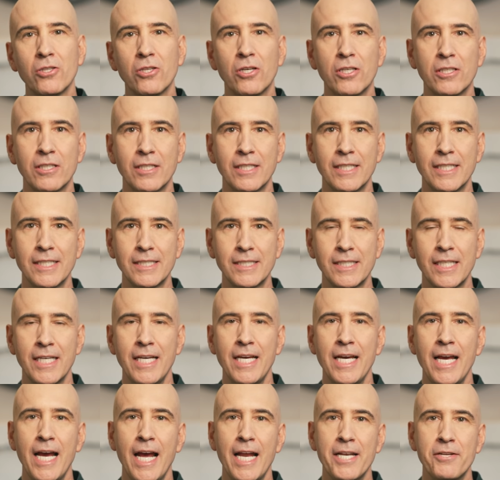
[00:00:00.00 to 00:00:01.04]
long list
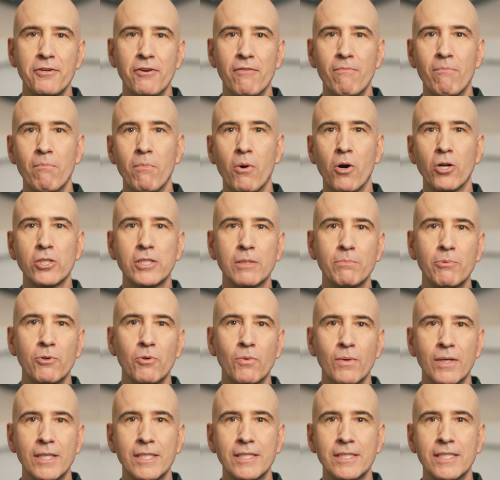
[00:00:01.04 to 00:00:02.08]
and you have
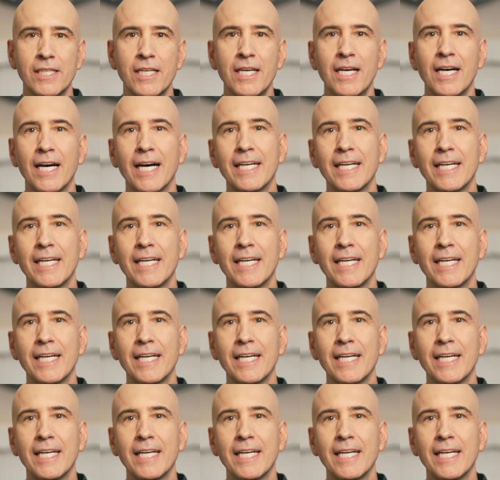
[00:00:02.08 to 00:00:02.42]
multiple ones